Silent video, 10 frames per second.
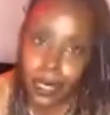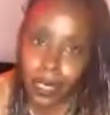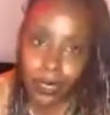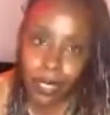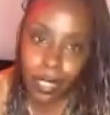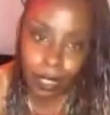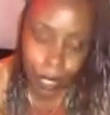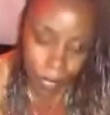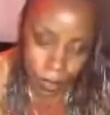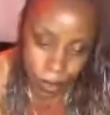for if you guys
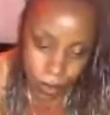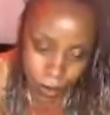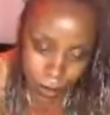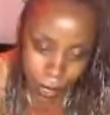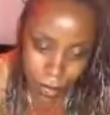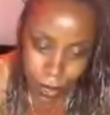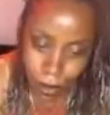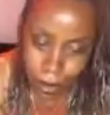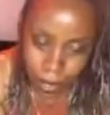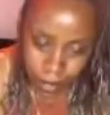are new here, I don't
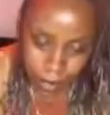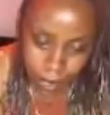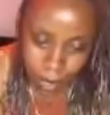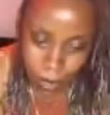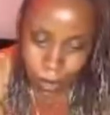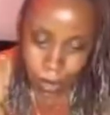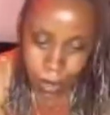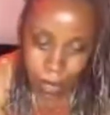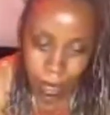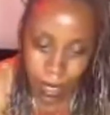like to answer